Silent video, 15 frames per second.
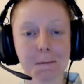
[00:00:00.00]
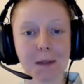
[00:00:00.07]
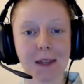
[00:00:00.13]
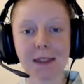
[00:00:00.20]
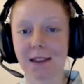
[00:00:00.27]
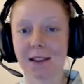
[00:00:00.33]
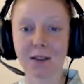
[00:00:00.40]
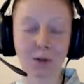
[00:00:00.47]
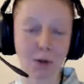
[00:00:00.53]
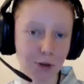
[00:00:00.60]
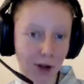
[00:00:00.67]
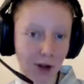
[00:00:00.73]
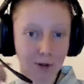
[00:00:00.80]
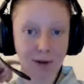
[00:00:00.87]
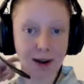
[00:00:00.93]
This is not
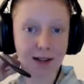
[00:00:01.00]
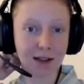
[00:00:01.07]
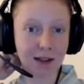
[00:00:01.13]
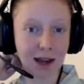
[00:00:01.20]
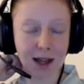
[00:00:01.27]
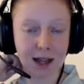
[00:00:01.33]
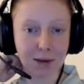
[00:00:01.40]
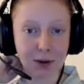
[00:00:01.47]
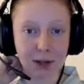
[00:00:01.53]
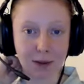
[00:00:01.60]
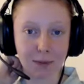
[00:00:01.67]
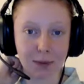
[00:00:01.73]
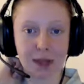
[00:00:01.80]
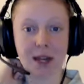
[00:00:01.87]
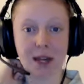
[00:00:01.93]
directed at anyone
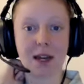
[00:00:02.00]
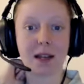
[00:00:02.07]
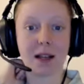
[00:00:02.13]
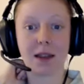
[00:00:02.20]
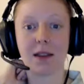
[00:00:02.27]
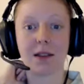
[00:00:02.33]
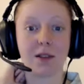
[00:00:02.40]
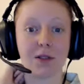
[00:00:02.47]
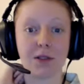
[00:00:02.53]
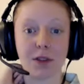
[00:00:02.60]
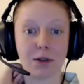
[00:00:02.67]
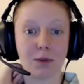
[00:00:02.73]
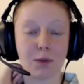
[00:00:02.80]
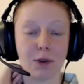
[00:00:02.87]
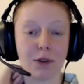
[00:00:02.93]
in particular. This is
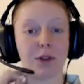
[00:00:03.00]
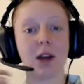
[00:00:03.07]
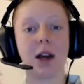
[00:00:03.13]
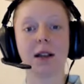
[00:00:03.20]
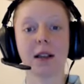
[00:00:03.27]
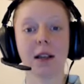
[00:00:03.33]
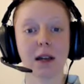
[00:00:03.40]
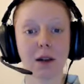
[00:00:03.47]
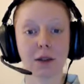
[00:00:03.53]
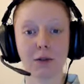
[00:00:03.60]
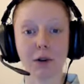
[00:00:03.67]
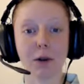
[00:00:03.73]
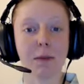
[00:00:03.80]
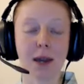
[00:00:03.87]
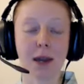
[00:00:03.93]
just what's channeling
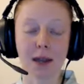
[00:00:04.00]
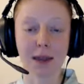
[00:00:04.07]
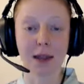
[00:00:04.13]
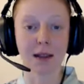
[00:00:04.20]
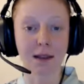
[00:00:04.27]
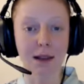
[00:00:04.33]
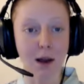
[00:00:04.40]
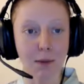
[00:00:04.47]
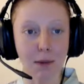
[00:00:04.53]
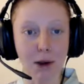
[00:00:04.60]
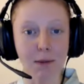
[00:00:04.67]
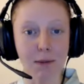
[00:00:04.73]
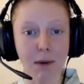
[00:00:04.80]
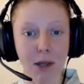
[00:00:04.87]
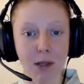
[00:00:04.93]
through me in this now
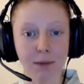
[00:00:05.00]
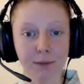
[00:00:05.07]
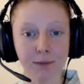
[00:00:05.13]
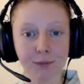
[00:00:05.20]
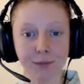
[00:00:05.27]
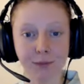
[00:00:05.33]
moment.